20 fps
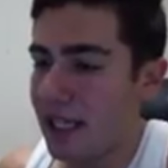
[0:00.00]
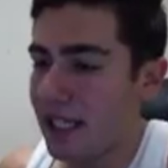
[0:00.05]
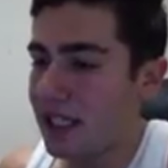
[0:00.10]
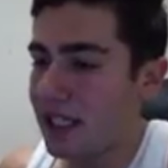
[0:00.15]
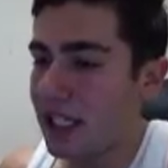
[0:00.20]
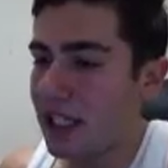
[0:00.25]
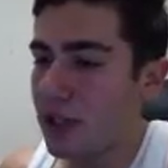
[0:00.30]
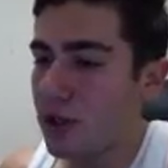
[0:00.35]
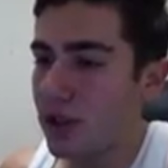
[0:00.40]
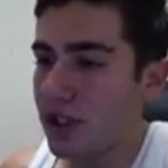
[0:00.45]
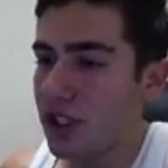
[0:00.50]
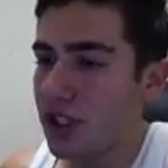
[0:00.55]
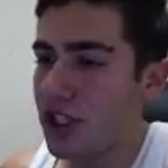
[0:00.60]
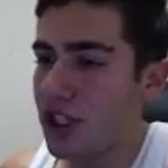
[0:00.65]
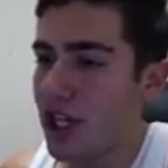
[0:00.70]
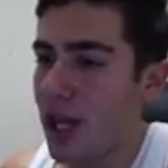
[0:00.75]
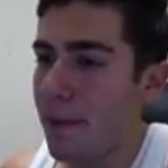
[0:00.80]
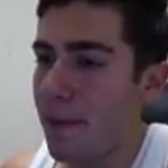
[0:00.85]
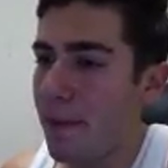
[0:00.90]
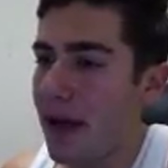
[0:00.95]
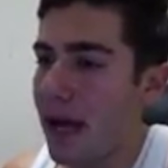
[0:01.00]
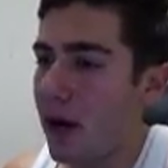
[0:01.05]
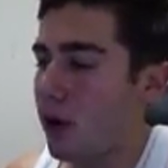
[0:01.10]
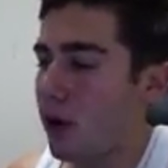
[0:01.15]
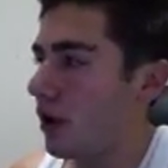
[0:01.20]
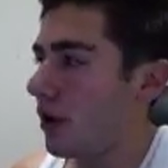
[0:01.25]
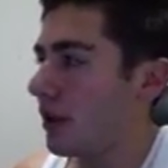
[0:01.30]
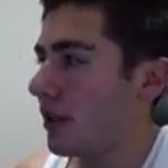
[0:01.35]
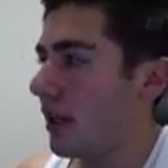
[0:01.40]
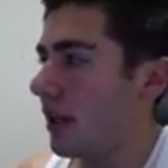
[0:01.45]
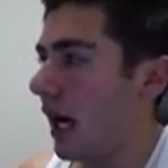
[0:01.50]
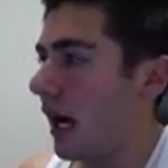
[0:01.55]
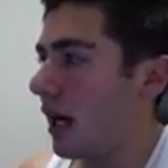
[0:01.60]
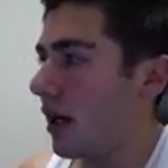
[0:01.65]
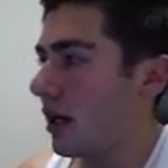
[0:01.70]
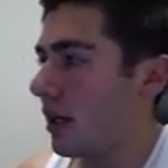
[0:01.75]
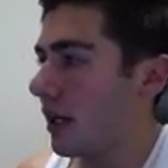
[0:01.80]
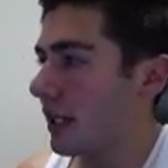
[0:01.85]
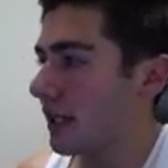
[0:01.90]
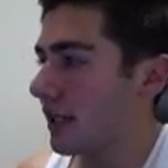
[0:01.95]
then they usually ship out
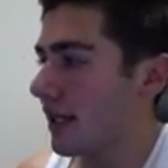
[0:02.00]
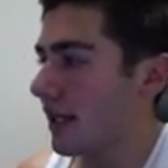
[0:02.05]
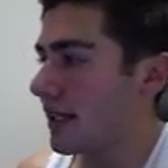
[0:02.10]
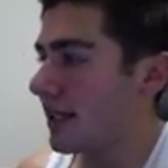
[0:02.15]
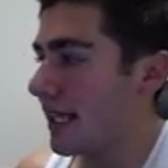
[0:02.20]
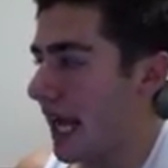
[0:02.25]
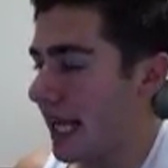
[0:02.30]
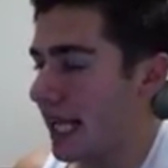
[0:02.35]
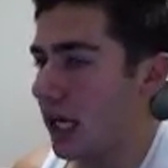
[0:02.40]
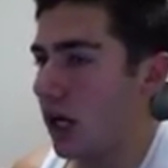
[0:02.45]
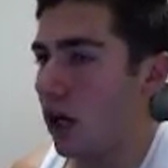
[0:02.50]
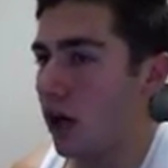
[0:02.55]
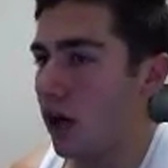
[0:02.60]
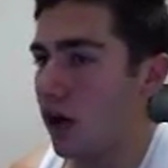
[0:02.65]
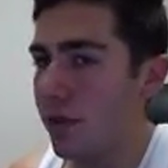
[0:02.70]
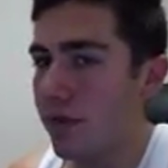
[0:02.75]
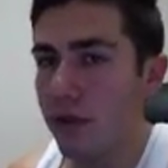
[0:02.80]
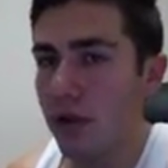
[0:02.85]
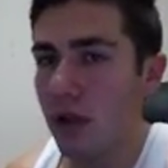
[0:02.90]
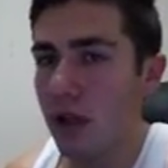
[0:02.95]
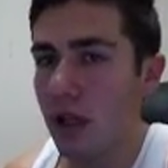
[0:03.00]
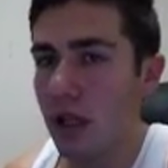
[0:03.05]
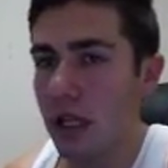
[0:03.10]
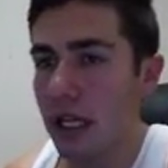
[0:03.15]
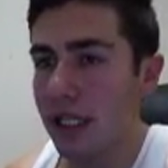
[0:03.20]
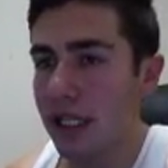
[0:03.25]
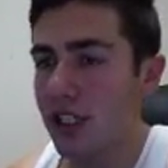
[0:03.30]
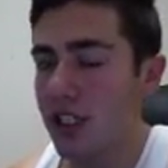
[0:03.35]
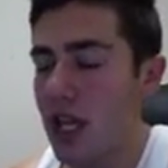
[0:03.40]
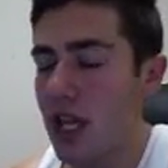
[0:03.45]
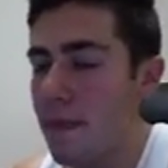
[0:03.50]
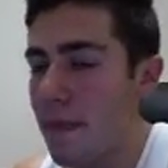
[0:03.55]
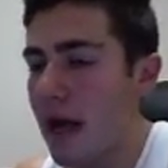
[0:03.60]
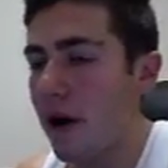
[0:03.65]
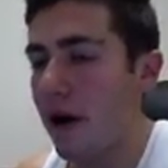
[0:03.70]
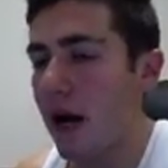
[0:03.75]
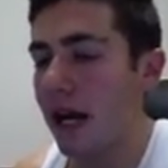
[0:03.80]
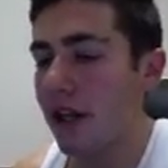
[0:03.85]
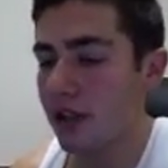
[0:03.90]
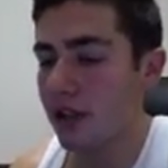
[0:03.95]
like the day of. Like ship
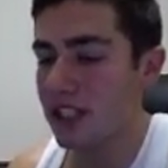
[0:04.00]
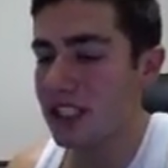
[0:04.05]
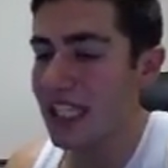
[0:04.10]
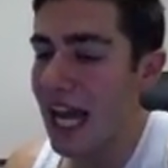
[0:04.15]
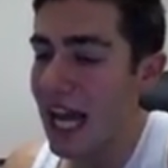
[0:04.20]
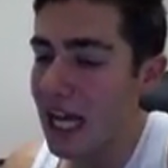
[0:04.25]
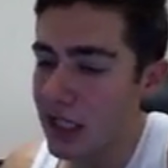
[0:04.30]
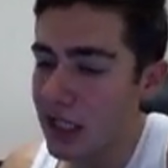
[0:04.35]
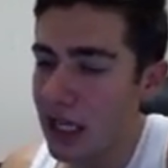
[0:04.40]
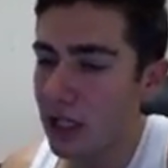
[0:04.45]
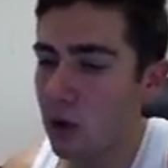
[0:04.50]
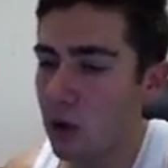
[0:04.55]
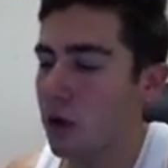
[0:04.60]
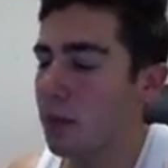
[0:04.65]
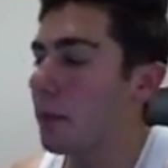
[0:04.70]
out either Saturday or